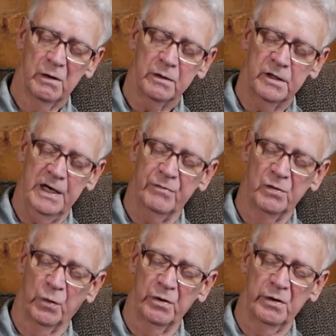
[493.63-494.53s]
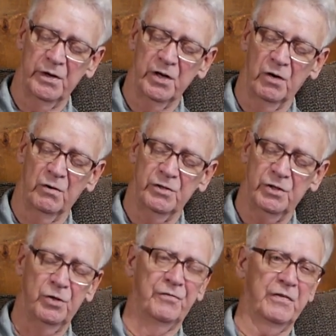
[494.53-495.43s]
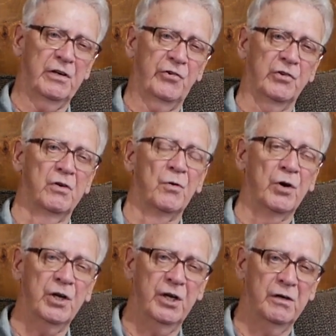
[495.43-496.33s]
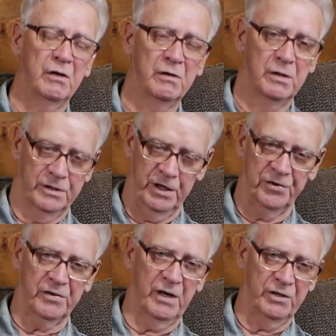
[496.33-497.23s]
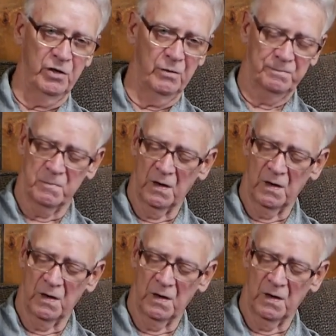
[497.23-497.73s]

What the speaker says: David wanted to know, do you fish in the rain? Yes, I do.